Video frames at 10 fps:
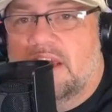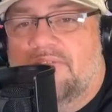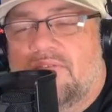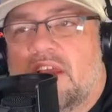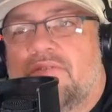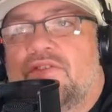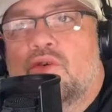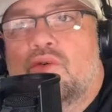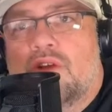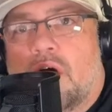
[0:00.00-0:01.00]
if
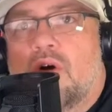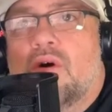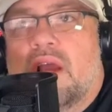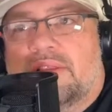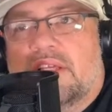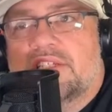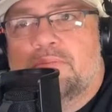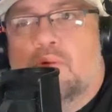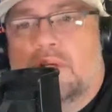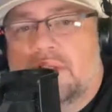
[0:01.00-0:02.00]
know at this
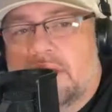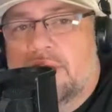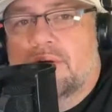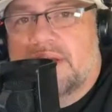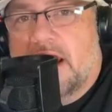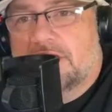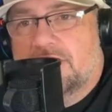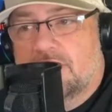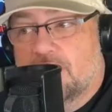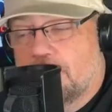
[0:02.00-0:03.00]
point that you're down to your